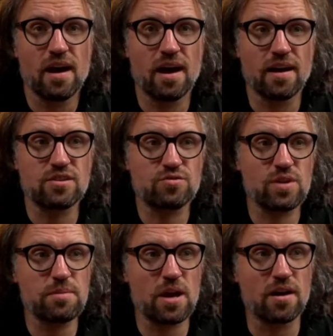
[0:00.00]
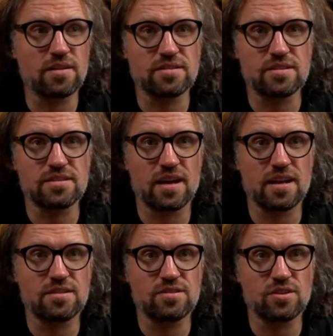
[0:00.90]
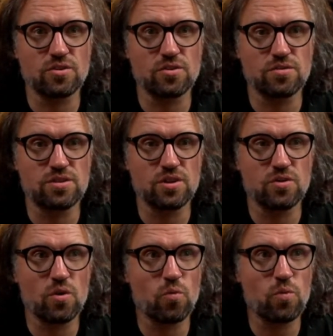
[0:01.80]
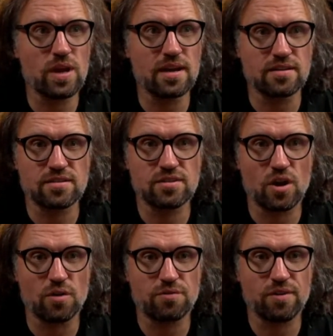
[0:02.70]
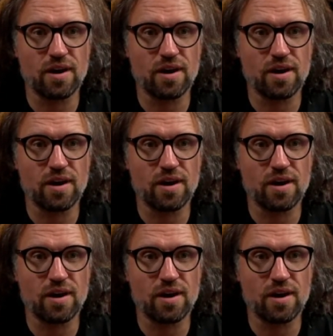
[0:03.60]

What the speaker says: StreamYard has decided to do weird stuff.